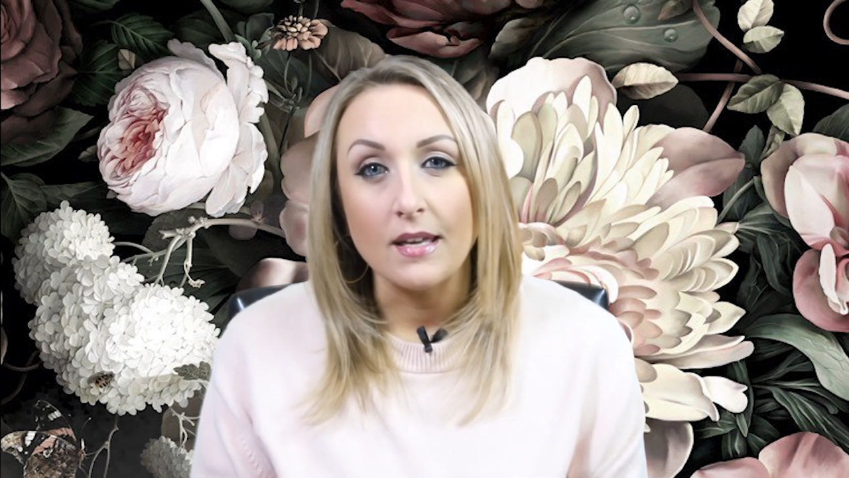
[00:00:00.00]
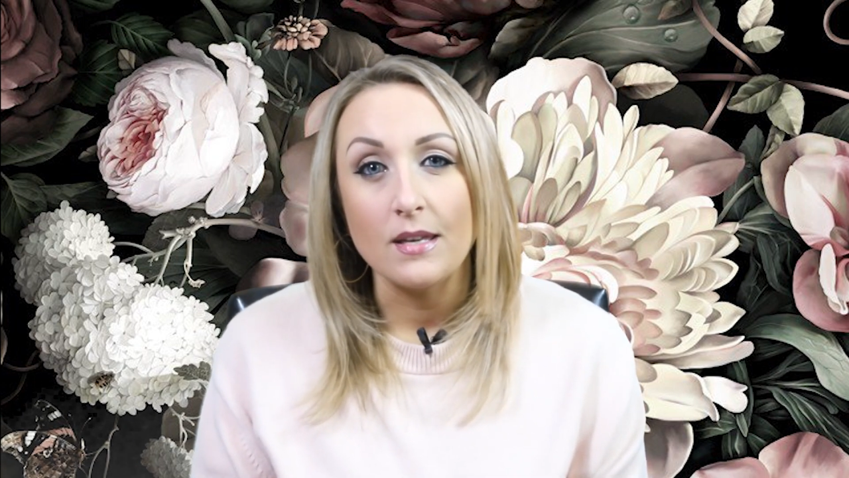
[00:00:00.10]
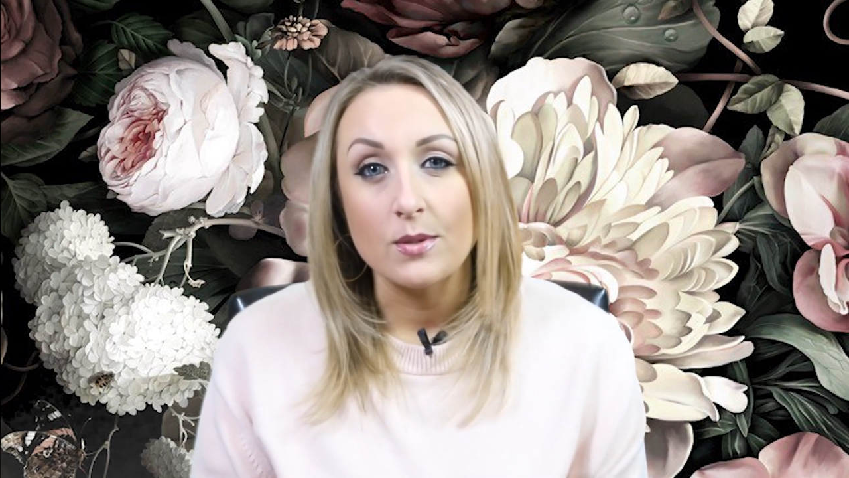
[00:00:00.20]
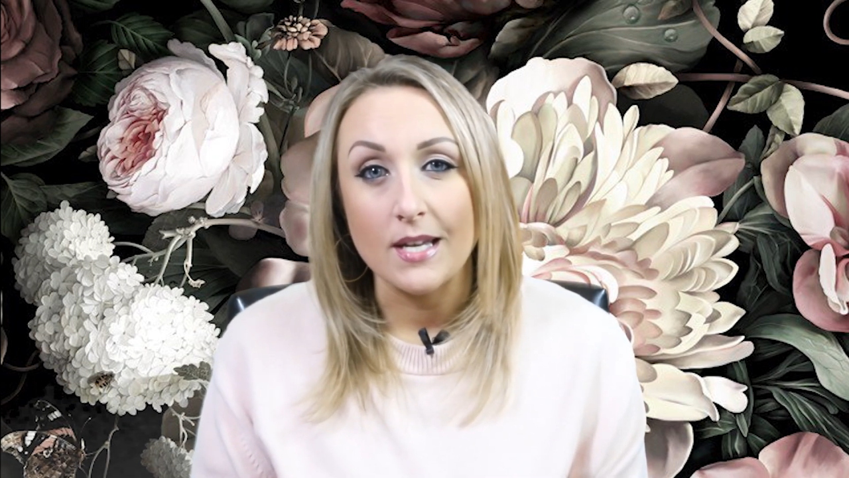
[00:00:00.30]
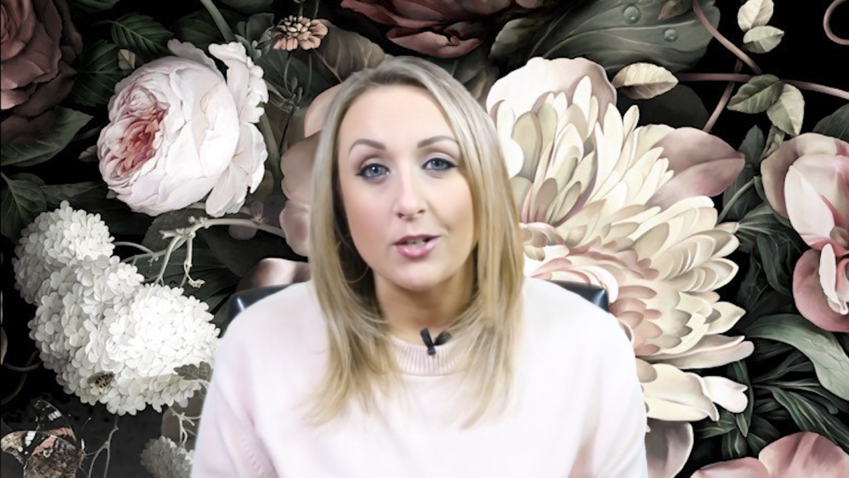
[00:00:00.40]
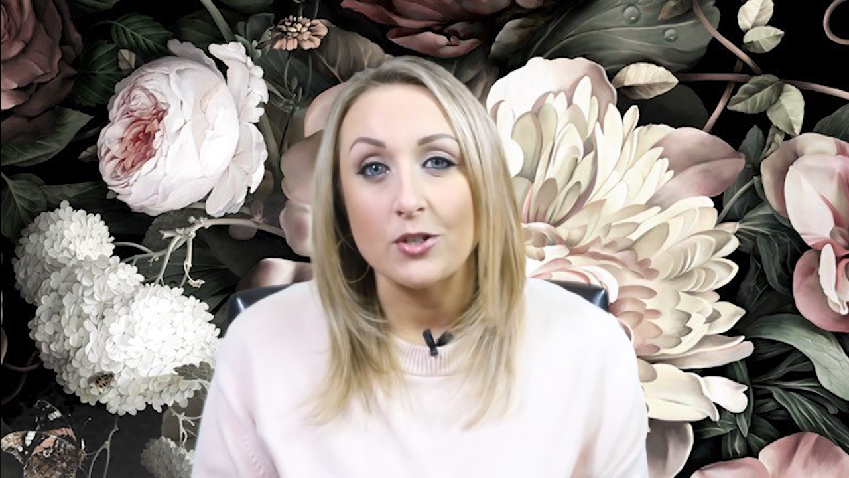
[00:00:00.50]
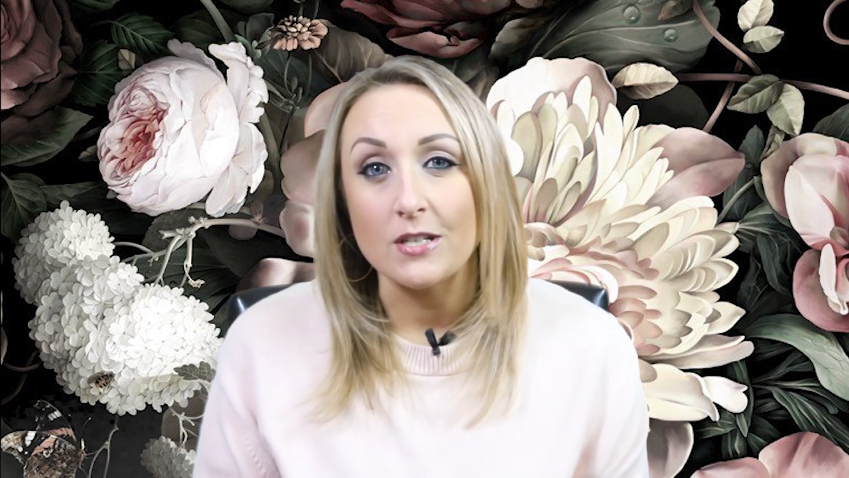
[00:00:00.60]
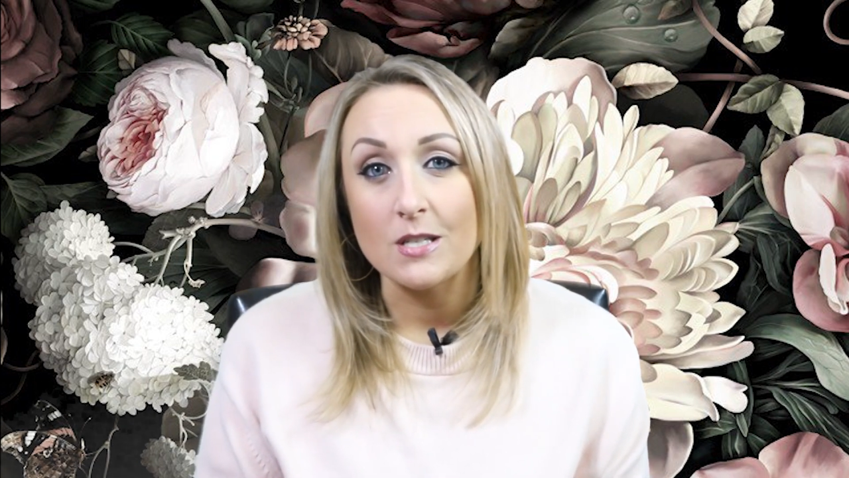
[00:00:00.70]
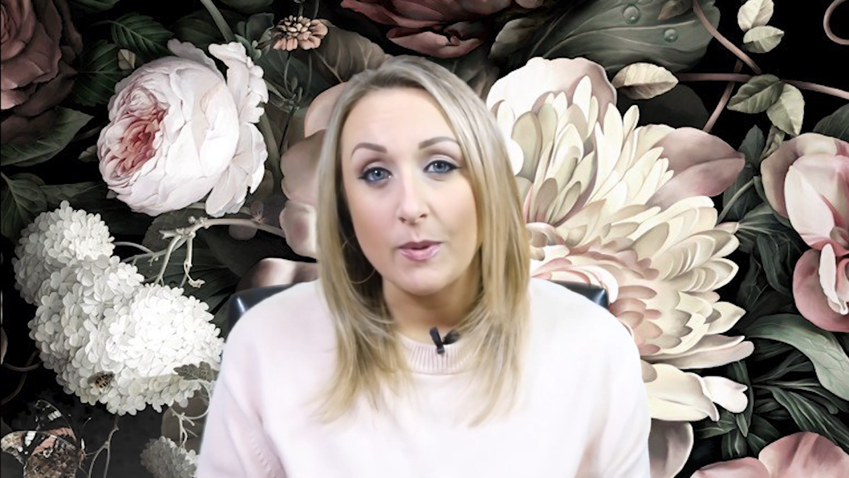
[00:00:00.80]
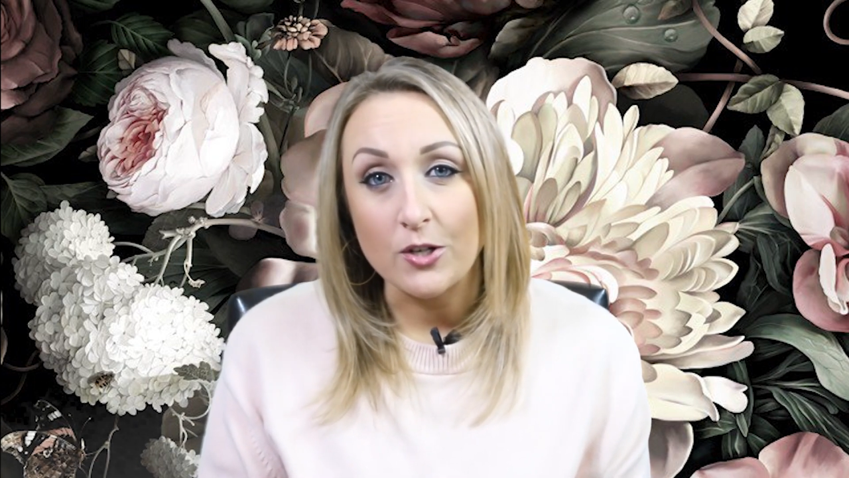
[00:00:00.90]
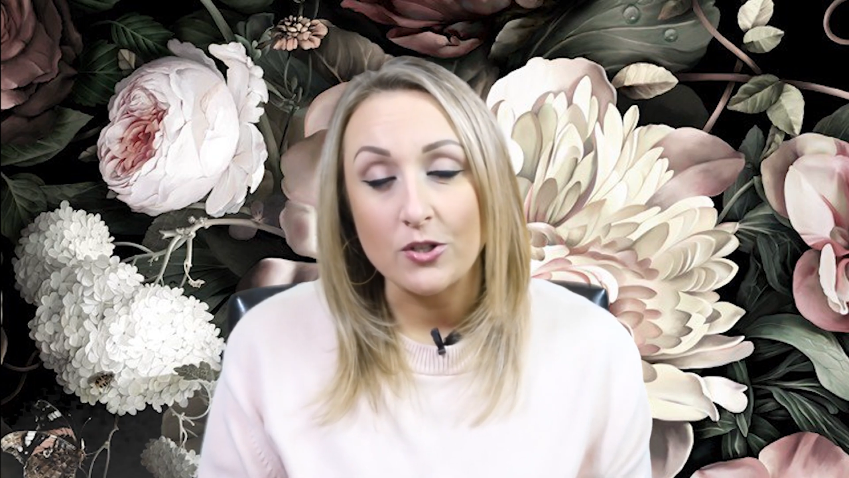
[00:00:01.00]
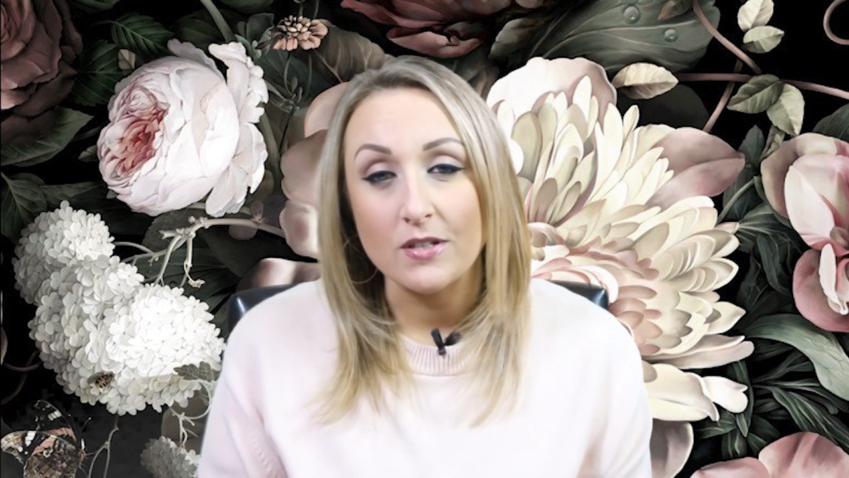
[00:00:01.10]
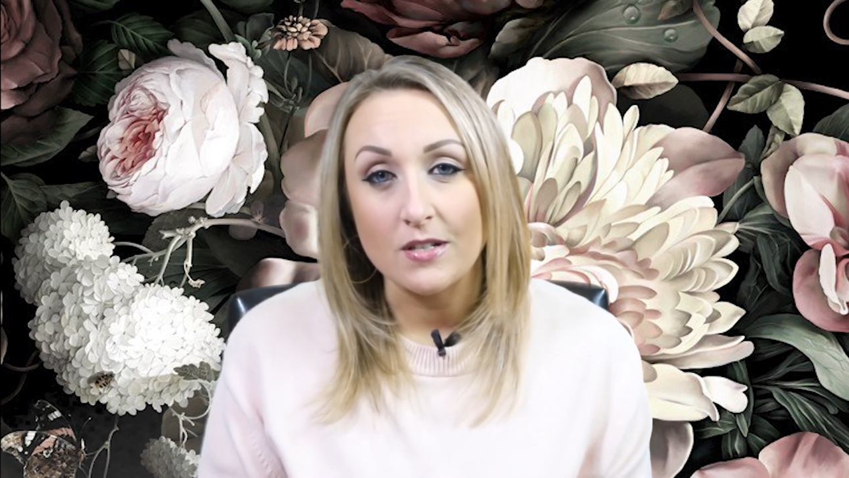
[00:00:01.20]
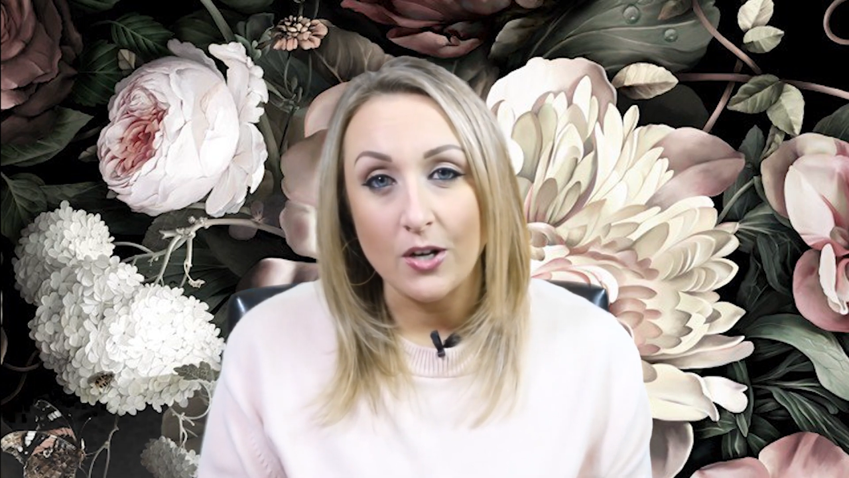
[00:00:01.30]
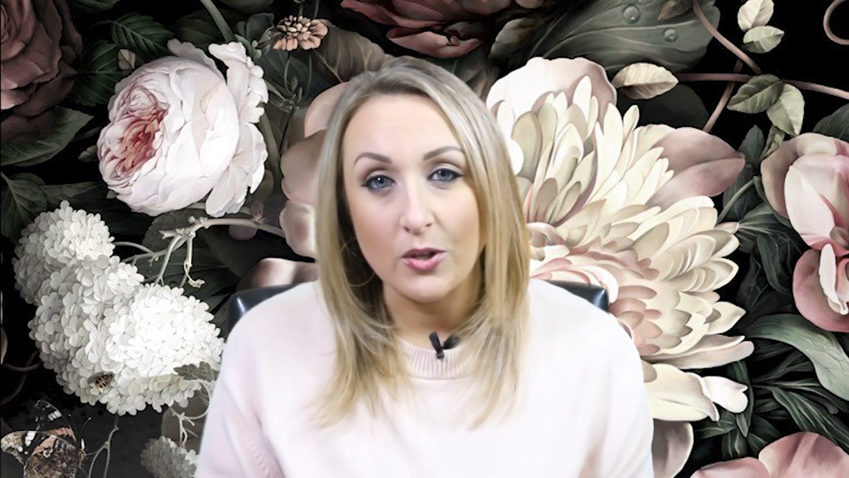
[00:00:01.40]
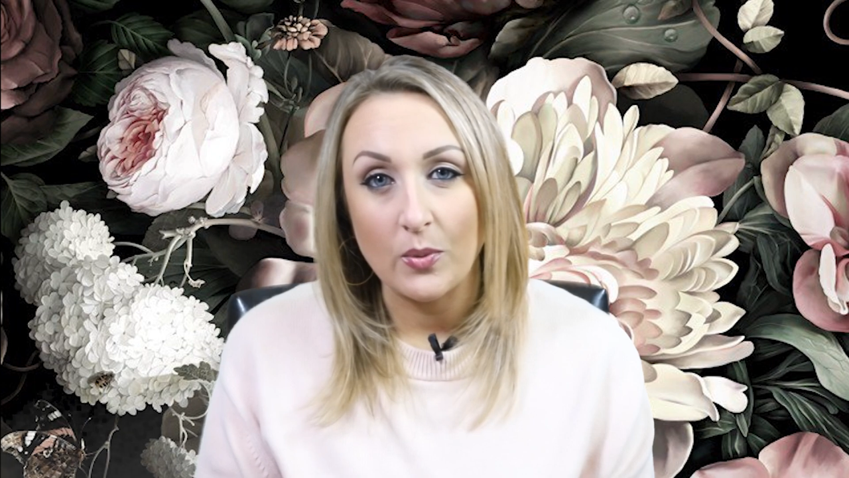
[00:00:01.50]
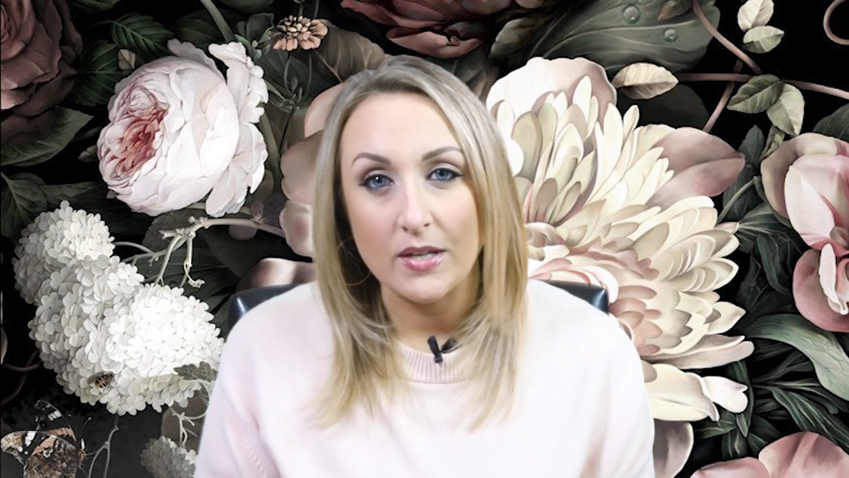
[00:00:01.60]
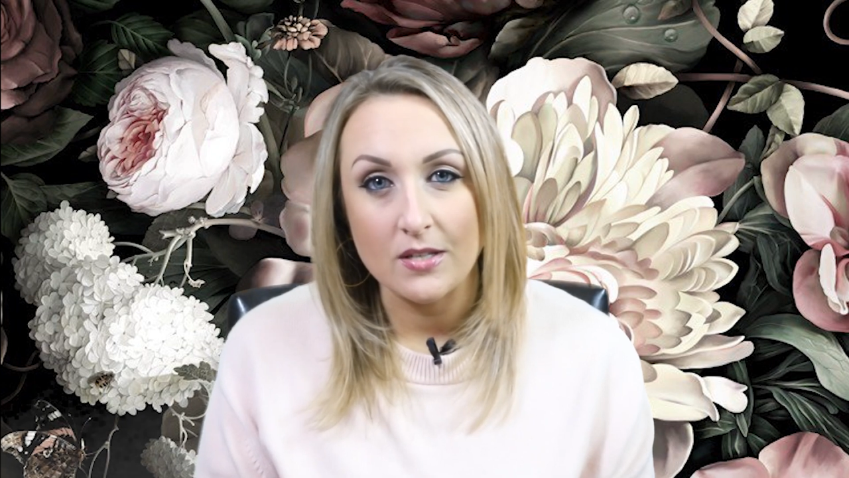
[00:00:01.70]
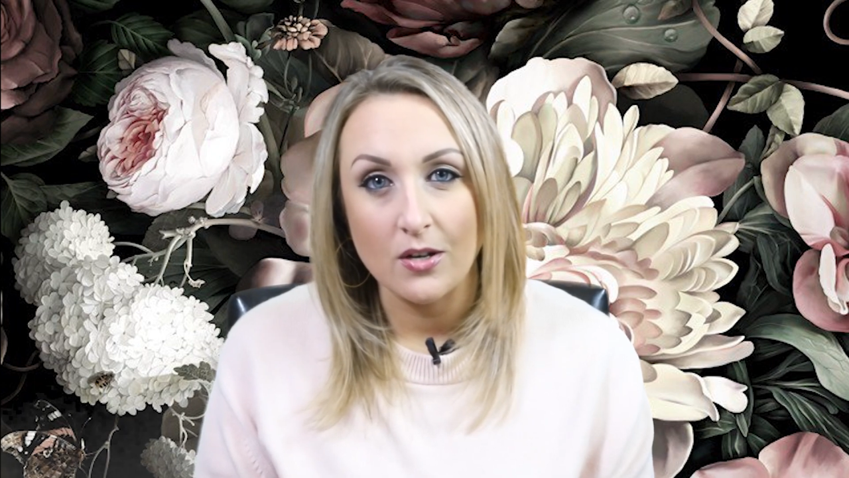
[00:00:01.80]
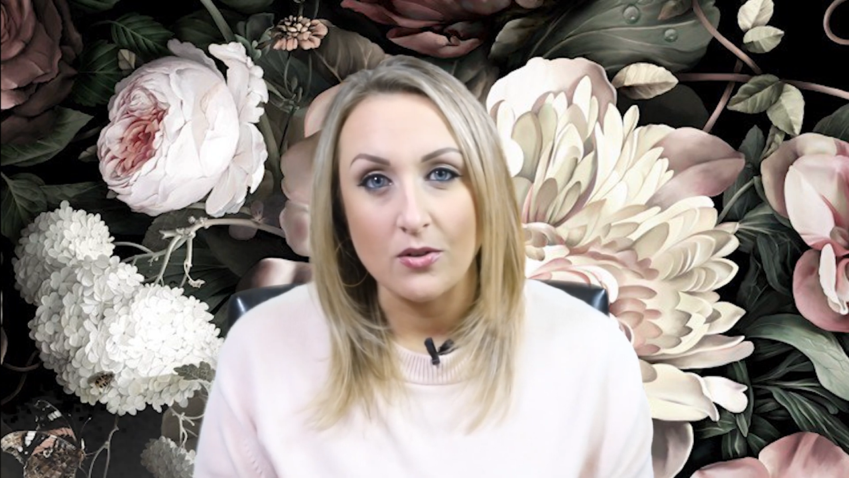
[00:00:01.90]
he was actually a specialist on the
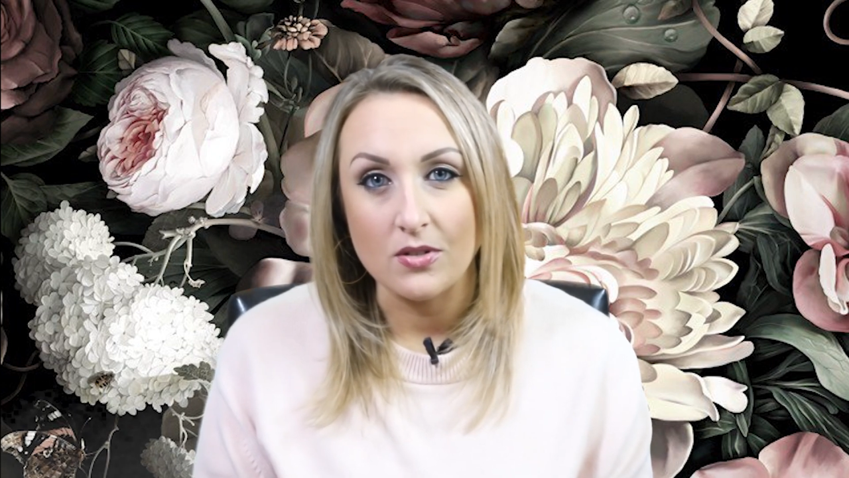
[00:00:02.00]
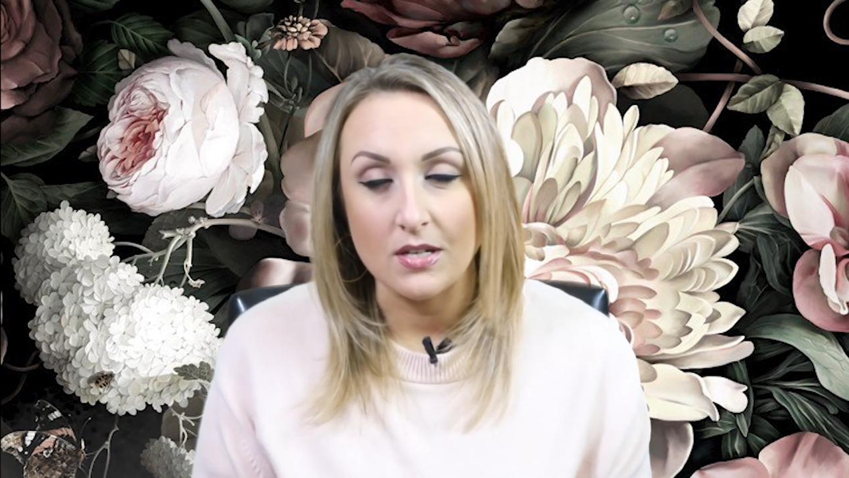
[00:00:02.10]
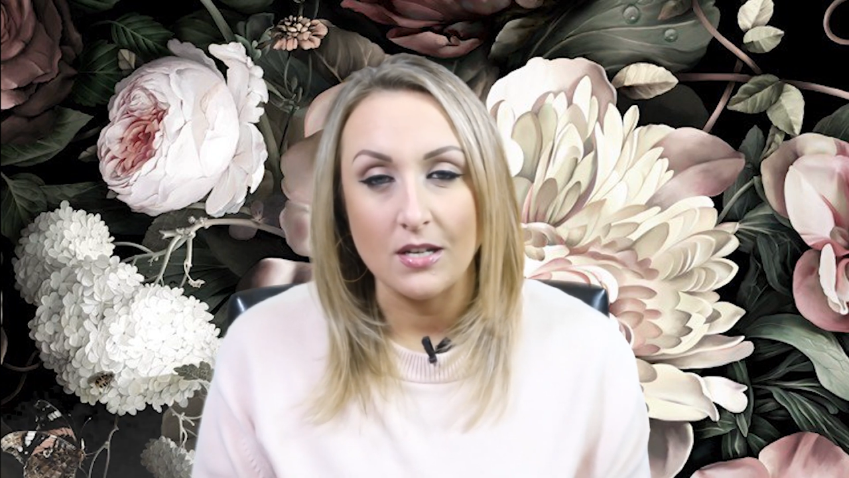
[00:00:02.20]
West Coast,